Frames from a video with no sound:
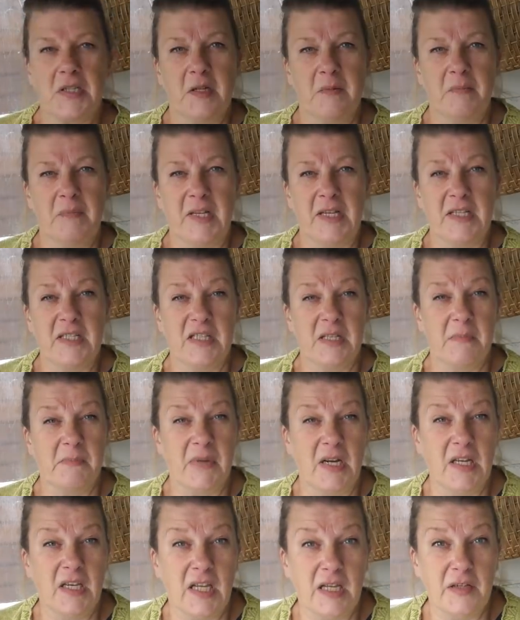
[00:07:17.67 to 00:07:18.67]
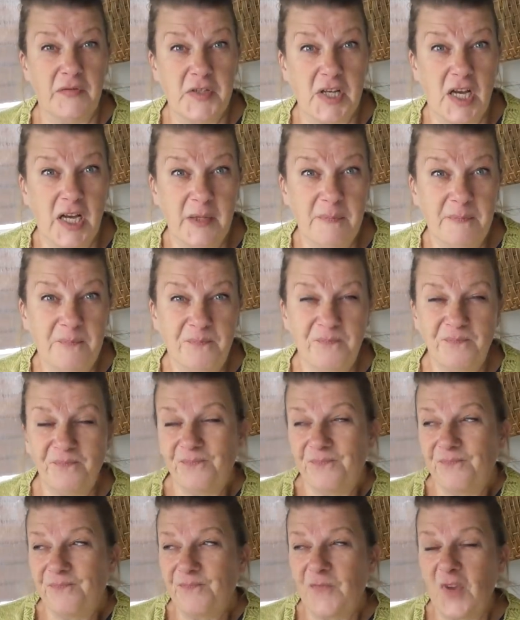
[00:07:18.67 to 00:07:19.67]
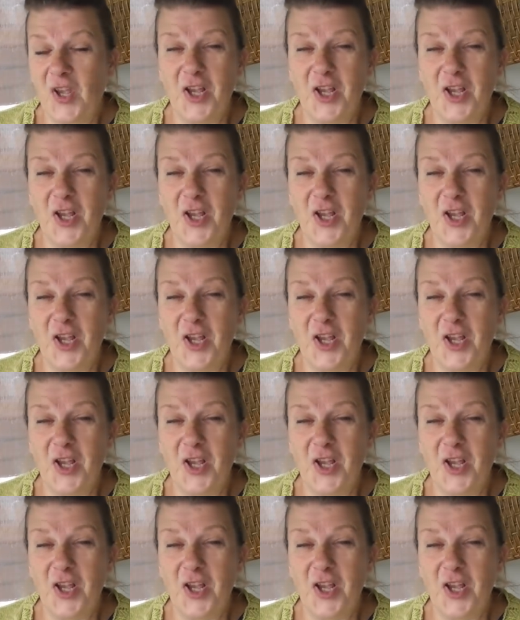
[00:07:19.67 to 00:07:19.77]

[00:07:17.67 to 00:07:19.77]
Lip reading: and completed in my lifetime.